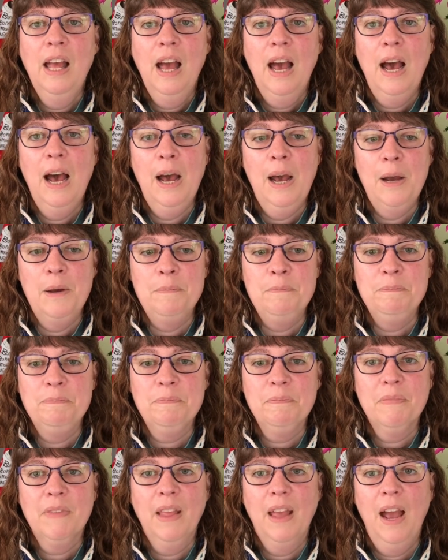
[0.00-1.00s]

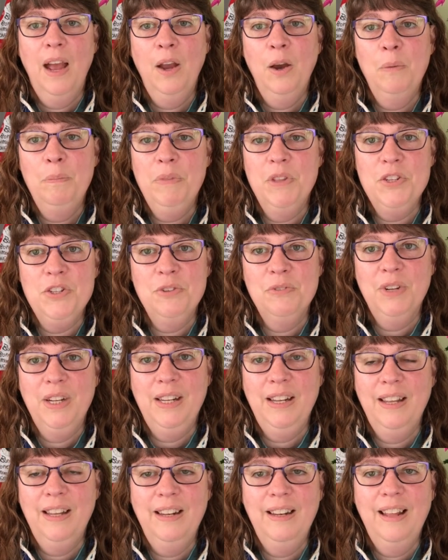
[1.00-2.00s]
I hope that you
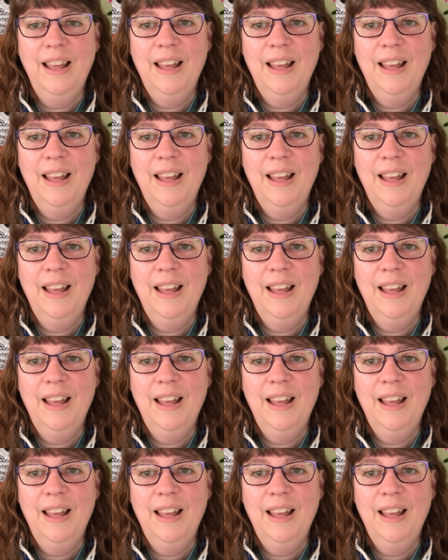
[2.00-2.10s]
read it,